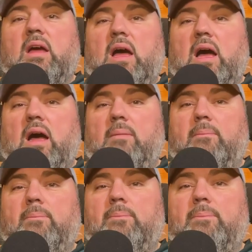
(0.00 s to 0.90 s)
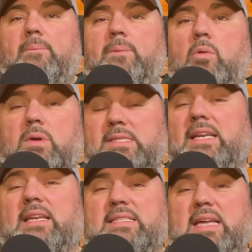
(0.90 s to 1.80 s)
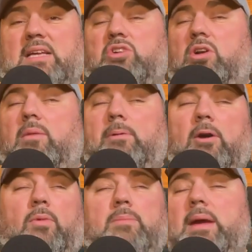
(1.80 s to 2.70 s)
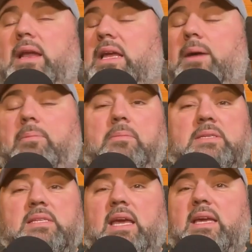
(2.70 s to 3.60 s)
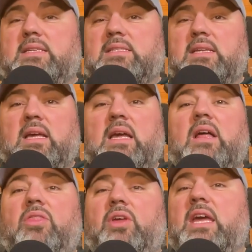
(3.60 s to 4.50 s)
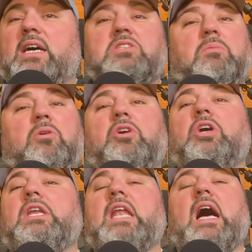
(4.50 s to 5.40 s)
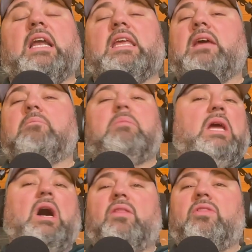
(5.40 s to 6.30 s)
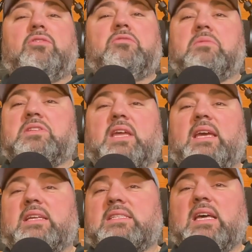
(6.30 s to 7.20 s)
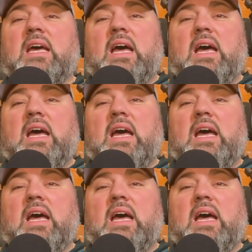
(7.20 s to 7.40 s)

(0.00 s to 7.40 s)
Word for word: Um, was it a disaster on our part? We made a couple mistakes. The customer could not get beyond those mistakes.